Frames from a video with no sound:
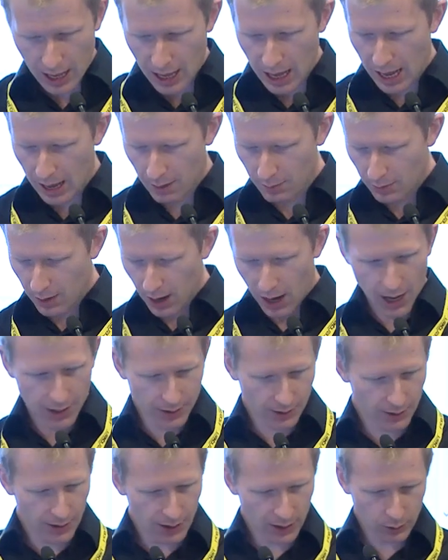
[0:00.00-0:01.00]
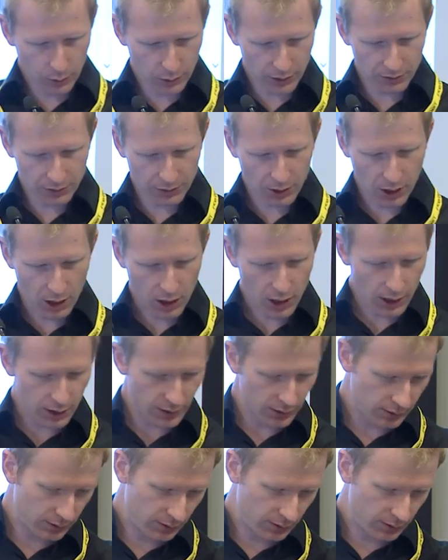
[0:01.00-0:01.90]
I think we've got